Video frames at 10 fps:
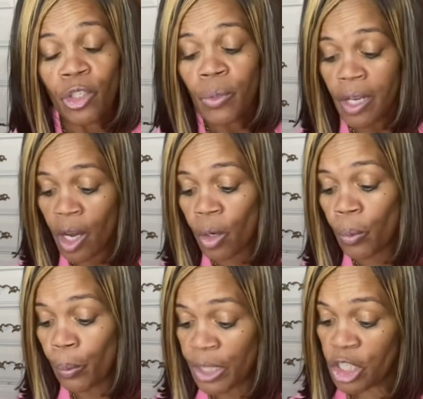you know
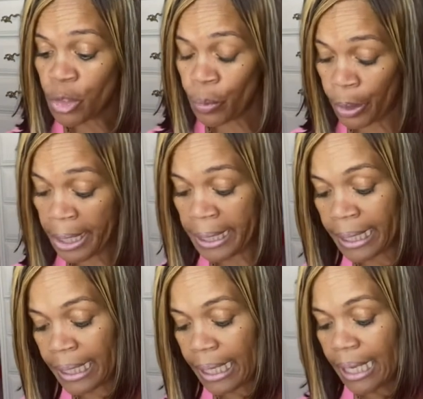which one,
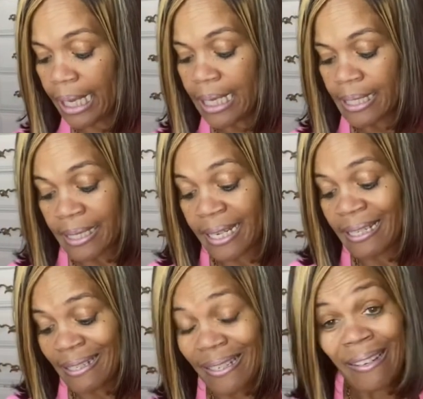since I
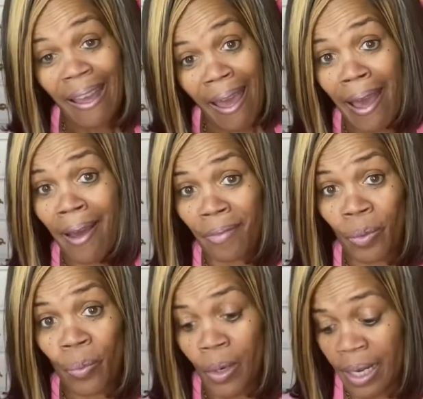didn't have the
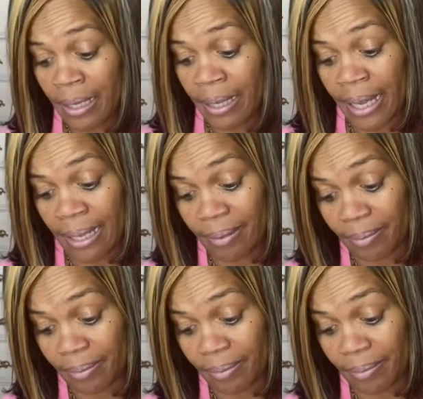one that